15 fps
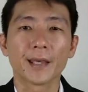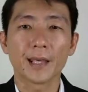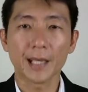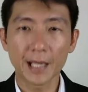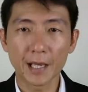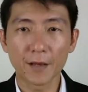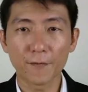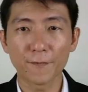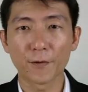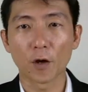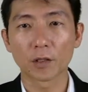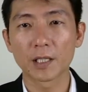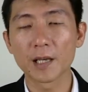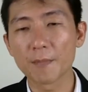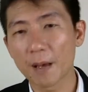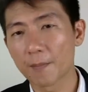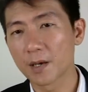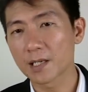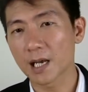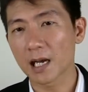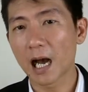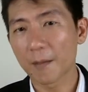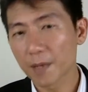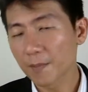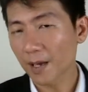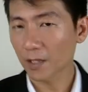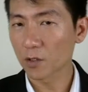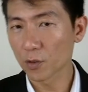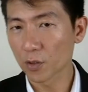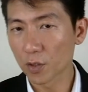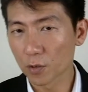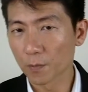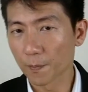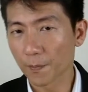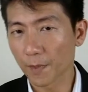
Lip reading: if your team members are coming back to you